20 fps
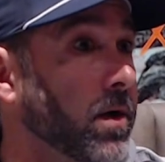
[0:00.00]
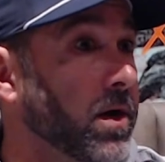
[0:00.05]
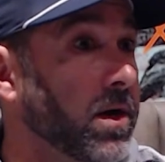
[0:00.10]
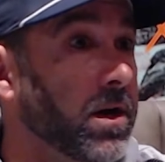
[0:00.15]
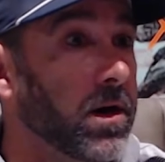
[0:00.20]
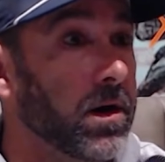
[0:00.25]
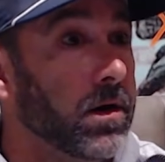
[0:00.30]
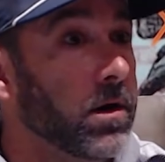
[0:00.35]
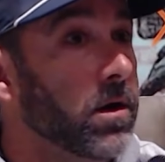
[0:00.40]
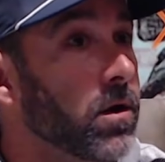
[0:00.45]
great
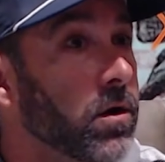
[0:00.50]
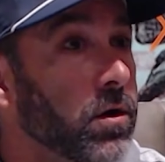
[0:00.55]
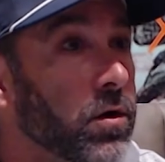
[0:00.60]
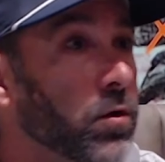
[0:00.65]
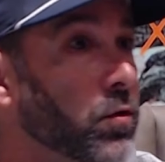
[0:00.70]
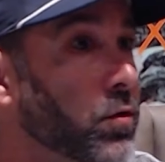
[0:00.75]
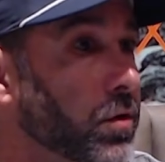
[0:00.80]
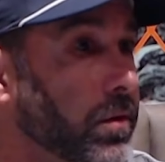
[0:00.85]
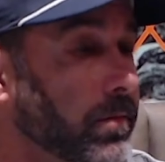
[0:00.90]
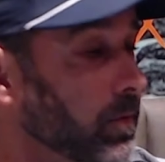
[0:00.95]
year.
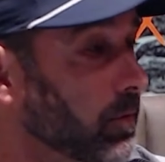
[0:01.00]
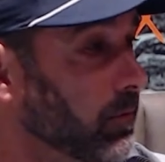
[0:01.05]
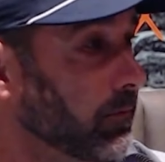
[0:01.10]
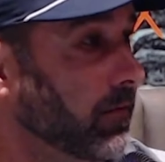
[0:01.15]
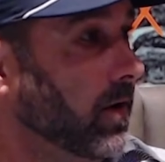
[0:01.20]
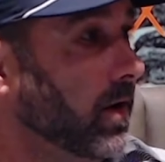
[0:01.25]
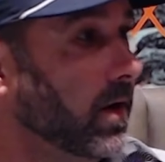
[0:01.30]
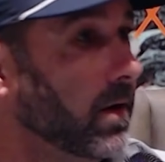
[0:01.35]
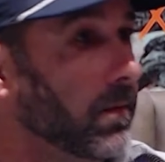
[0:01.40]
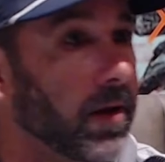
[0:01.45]
You should
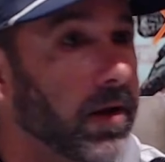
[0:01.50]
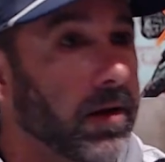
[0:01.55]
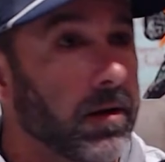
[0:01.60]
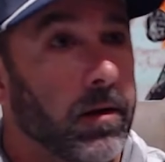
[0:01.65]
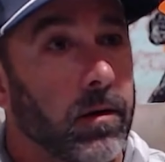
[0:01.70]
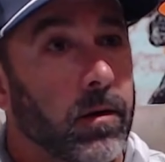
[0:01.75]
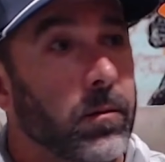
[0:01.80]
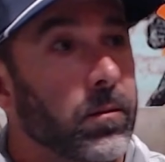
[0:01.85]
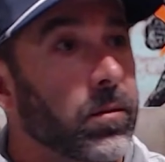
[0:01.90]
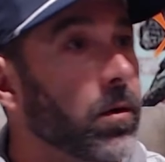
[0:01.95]
move on. I'm
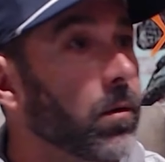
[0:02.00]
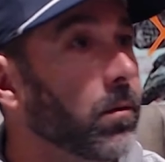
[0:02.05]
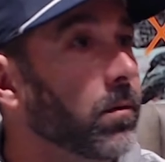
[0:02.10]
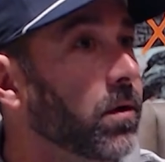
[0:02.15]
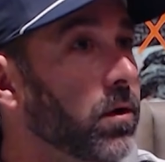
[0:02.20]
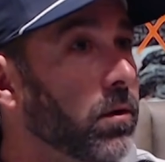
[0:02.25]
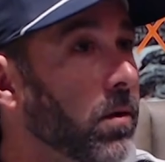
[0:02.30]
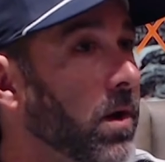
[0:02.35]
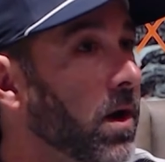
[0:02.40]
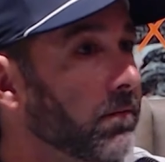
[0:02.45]
like, bro,
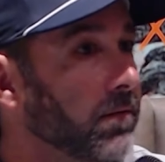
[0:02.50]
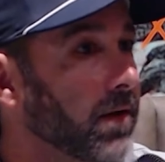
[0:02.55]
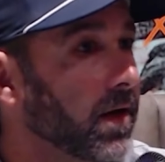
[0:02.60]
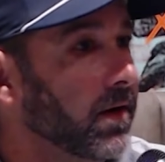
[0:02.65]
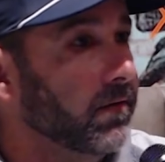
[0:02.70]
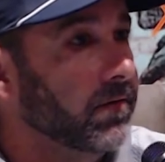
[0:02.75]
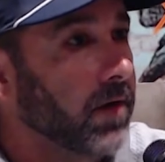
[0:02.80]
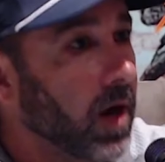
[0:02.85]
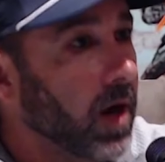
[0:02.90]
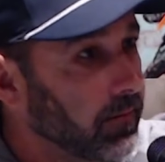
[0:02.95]
you have
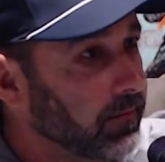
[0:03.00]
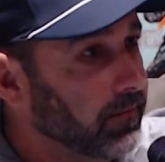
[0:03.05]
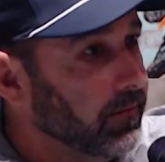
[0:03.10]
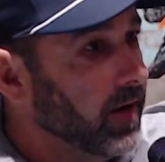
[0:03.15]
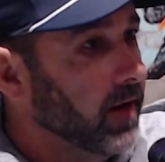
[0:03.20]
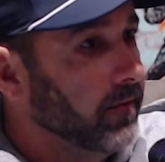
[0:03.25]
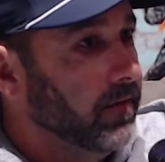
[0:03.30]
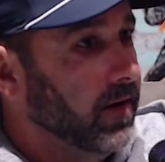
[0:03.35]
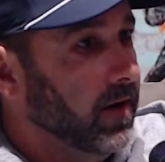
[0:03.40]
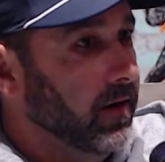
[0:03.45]
like a top
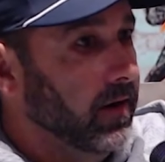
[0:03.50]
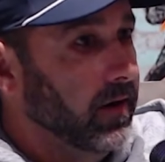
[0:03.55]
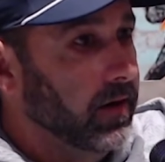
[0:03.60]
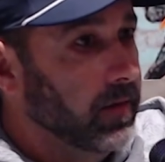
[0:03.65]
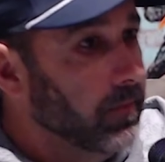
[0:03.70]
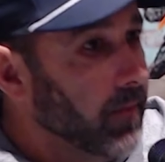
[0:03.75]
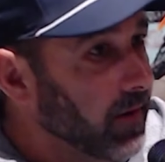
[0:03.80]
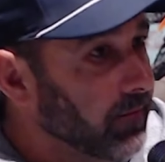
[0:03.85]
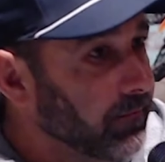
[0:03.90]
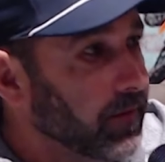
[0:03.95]
five.
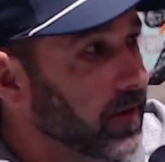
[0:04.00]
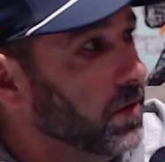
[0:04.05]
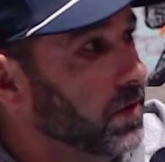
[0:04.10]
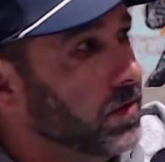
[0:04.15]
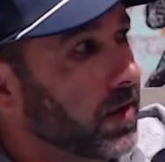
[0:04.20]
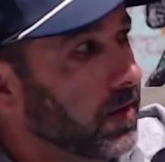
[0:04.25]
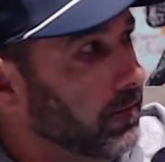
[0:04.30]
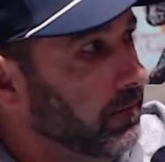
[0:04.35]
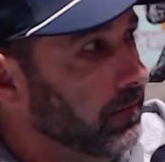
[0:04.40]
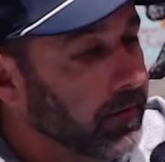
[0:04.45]
Like you might
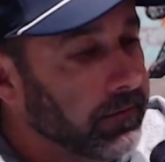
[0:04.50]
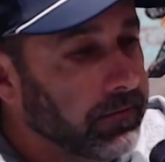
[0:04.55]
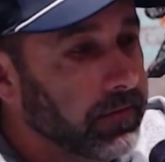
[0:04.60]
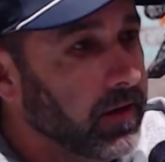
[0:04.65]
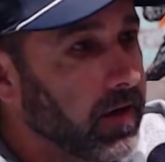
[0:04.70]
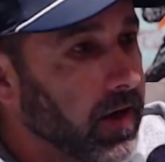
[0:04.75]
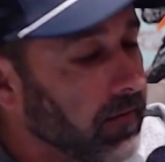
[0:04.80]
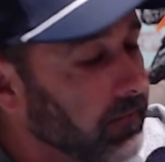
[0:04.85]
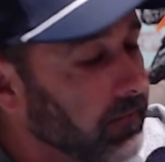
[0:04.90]
finish like fifth in